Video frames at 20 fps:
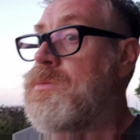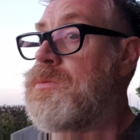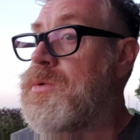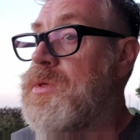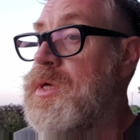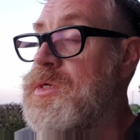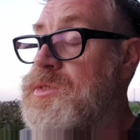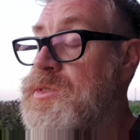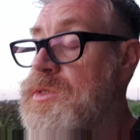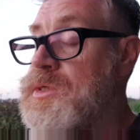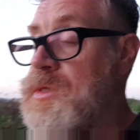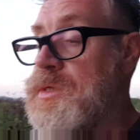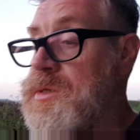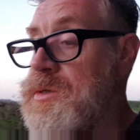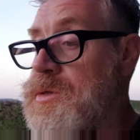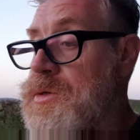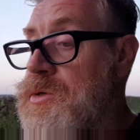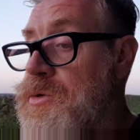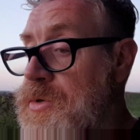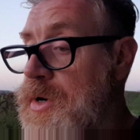But that's
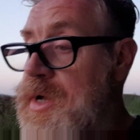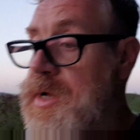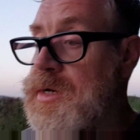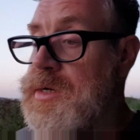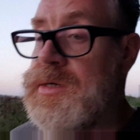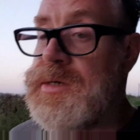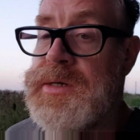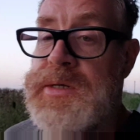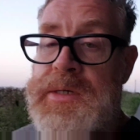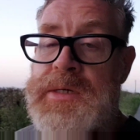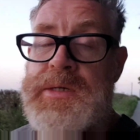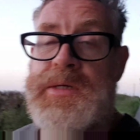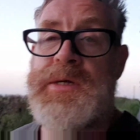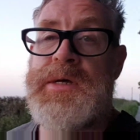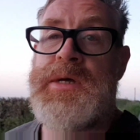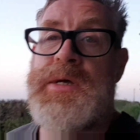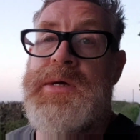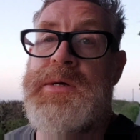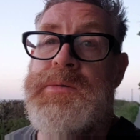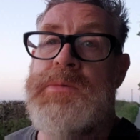Ukraine
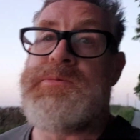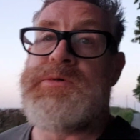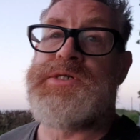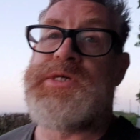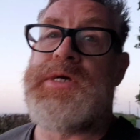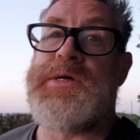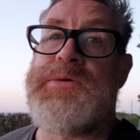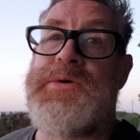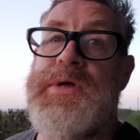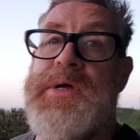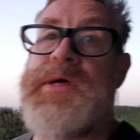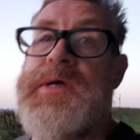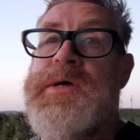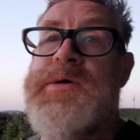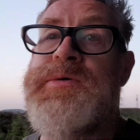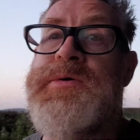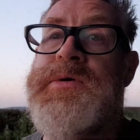machinery.